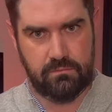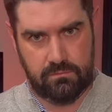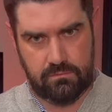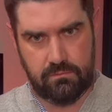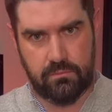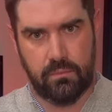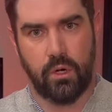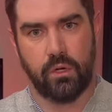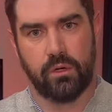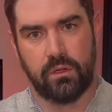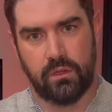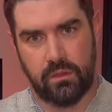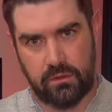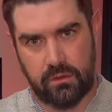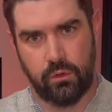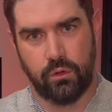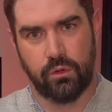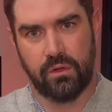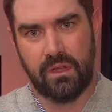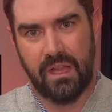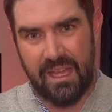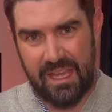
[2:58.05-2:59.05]
model
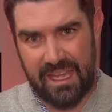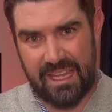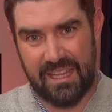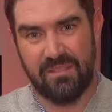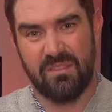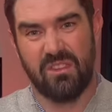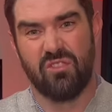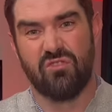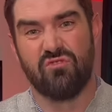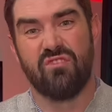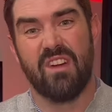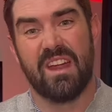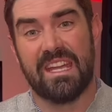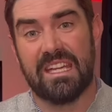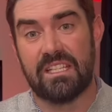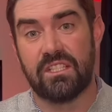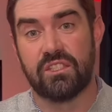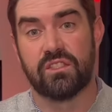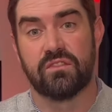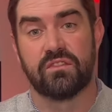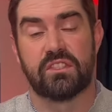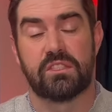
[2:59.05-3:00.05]
or hit the
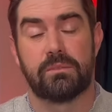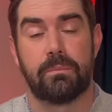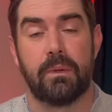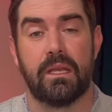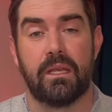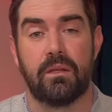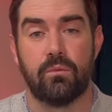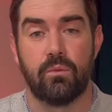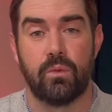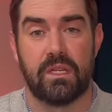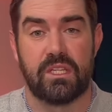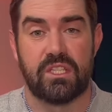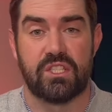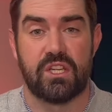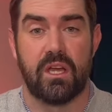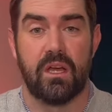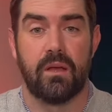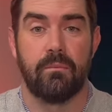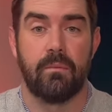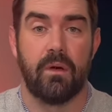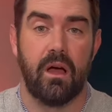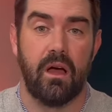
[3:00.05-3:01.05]
range of spin in which
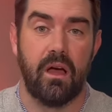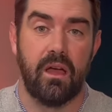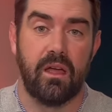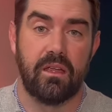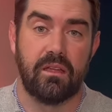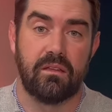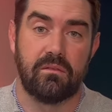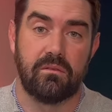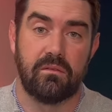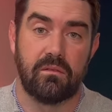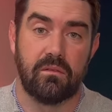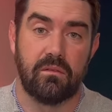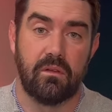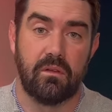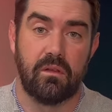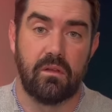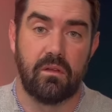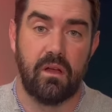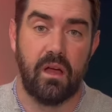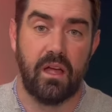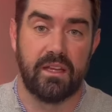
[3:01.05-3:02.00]
um, I, I